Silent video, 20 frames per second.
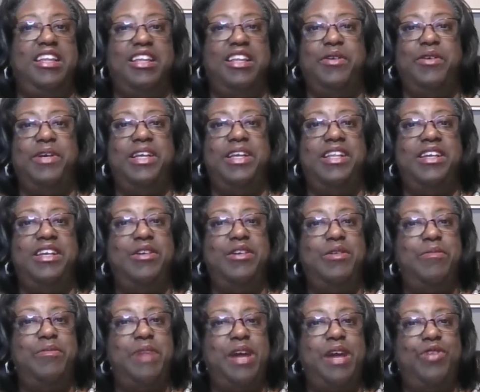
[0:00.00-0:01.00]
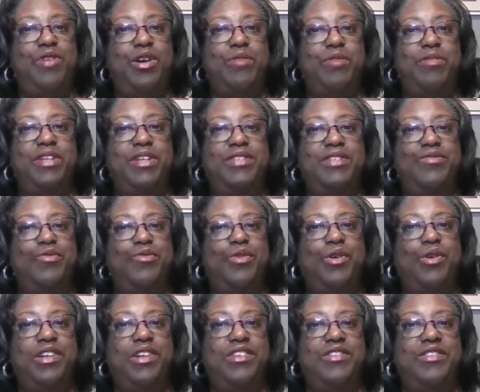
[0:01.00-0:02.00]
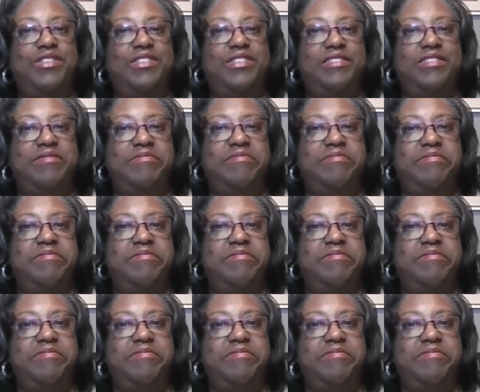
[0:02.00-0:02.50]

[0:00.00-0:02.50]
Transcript: Hello, hello, my workplace warriors.